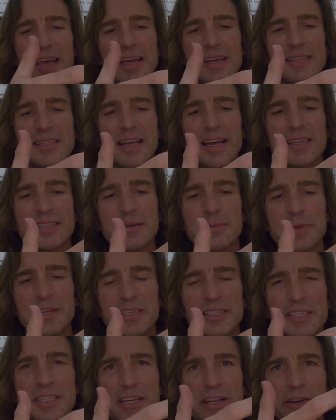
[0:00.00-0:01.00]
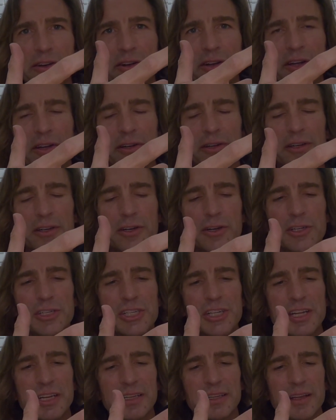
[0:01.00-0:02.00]
it's got some interior
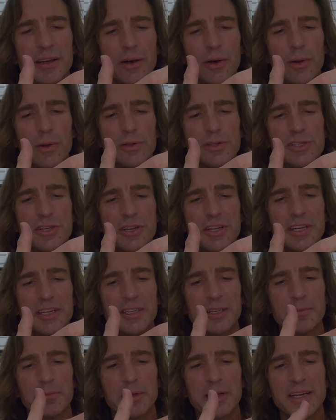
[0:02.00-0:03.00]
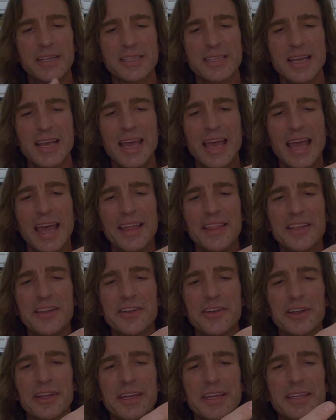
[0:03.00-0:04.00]
cushioning that holds your heel in place, and then
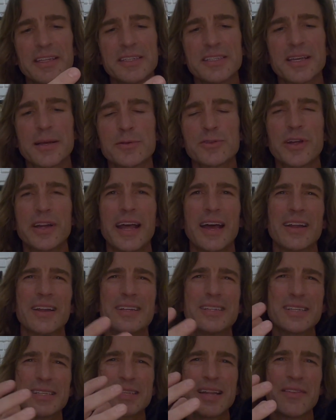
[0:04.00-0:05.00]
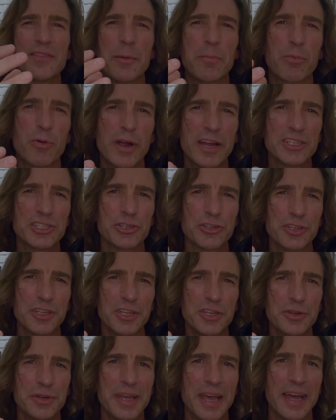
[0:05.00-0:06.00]
your Achilles right out and it doesn't have the pressure that
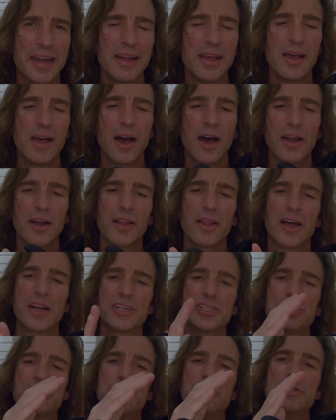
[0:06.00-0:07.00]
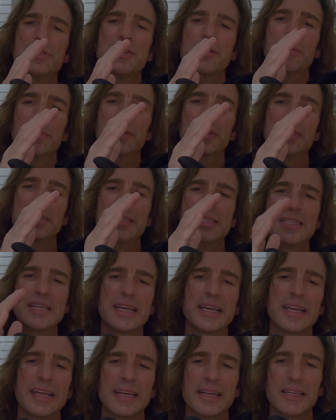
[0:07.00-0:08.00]
you get on a lot of shoes that really
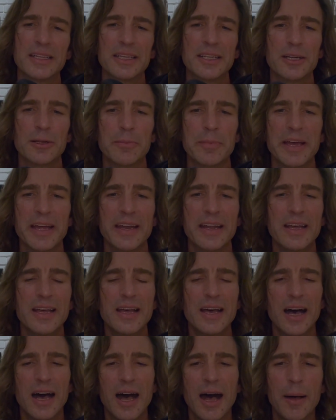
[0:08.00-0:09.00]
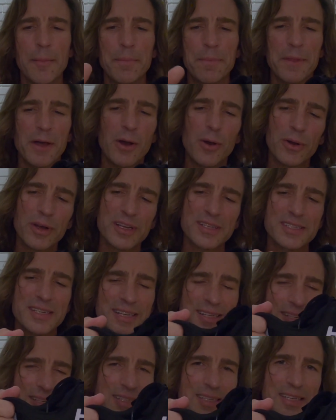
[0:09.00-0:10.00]
dig in a little bit. Hoka
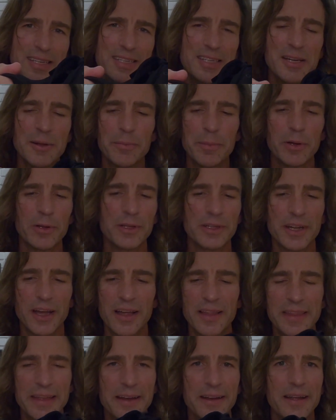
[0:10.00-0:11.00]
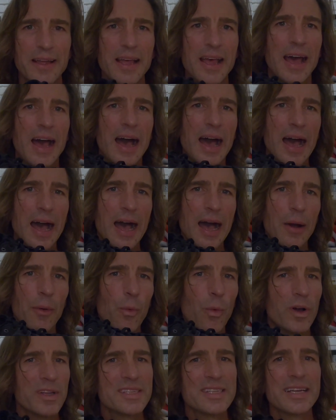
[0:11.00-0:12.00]
says it's easy to pull it on there.
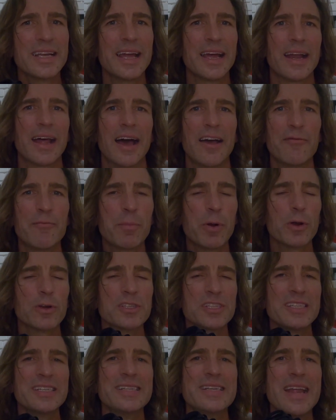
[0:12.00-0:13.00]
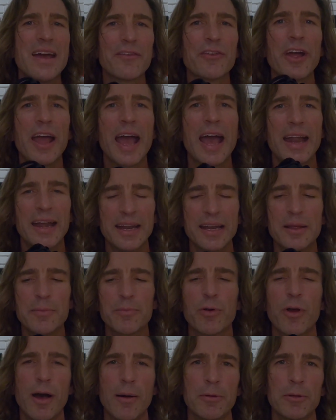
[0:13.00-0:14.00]
Once again, I've personally never had any
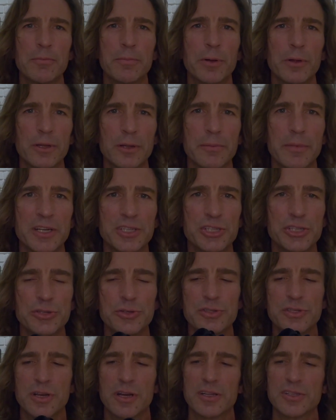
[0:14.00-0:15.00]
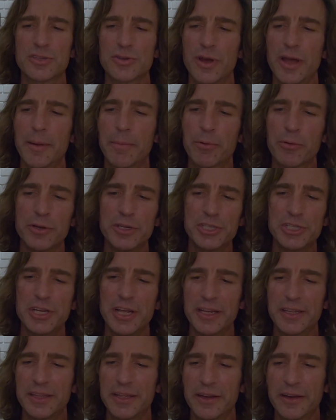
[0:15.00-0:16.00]
problem pulling my shoes on, so I
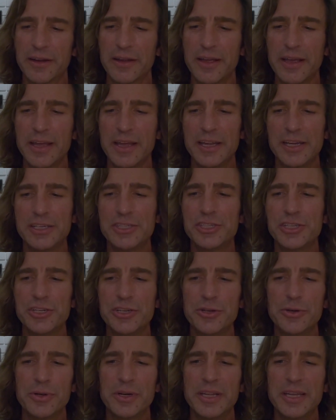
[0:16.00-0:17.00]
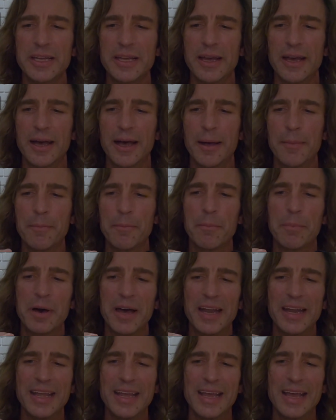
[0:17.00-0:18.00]
appreciate their ingenuity,
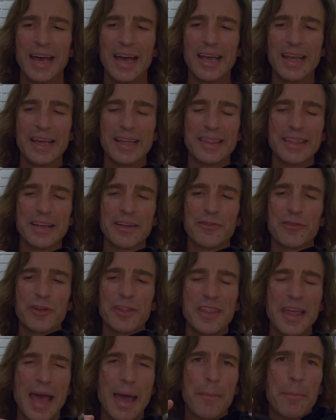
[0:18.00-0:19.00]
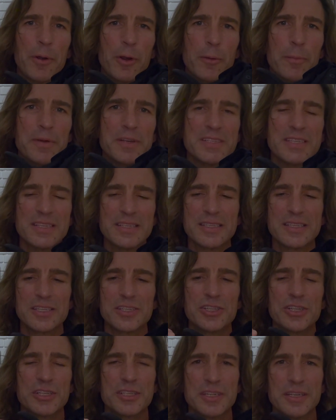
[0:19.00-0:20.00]
but I think for that purpose, this is
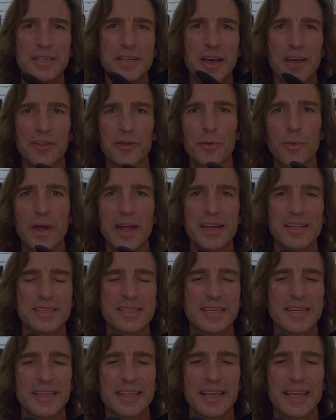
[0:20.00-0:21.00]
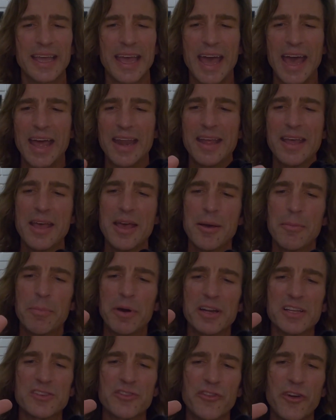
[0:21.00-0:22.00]
just another way to skin the cat.
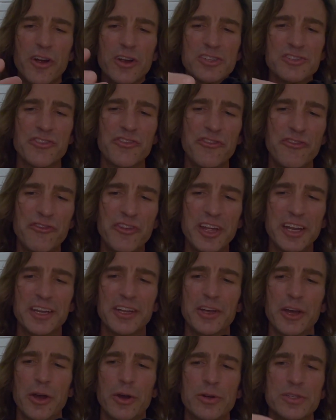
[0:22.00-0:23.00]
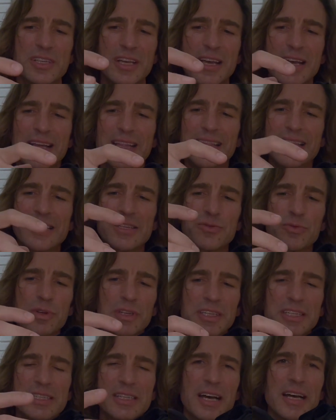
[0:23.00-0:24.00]
But as far as fit goes, this
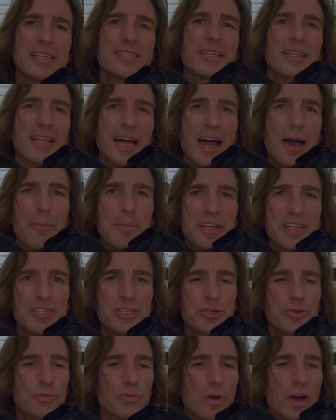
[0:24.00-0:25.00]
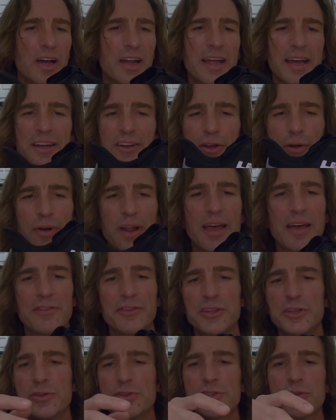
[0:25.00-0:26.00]
really does allow me to run. I don't have
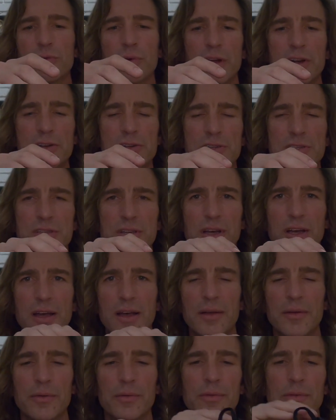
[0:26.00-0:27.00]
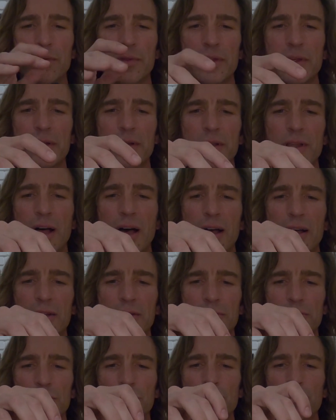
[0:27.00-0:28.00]
to use the runner's, the lock
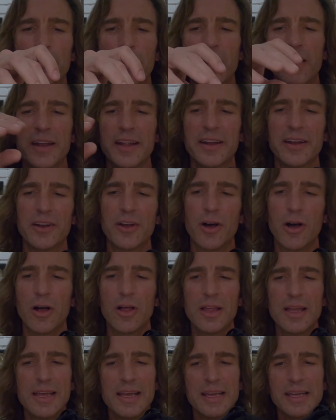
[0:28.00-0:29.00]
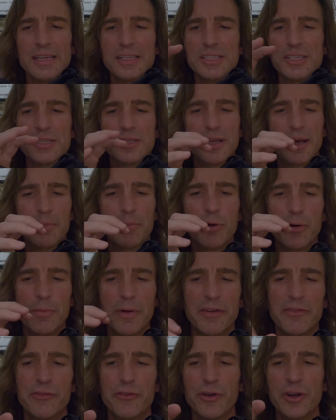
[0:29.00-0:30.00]
loop on it at all. I put
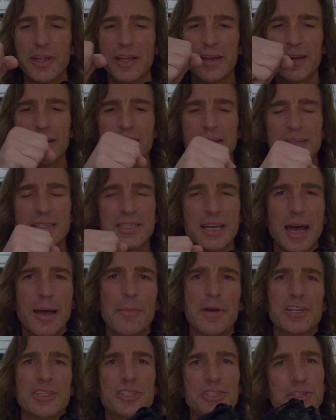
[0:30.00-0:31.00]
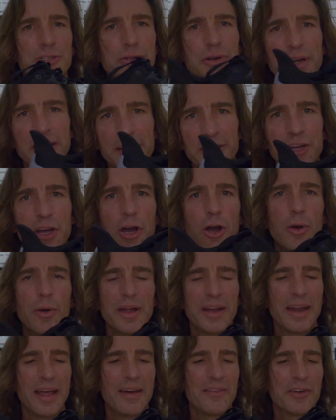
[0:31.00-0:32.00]
my foot in, tie my shoe, and go
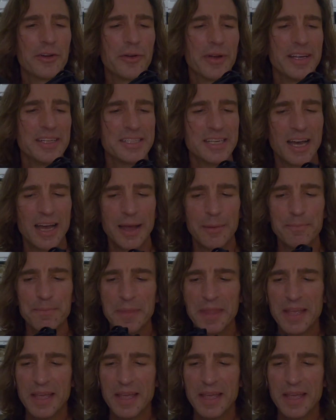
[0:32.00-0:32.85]
and have a great time.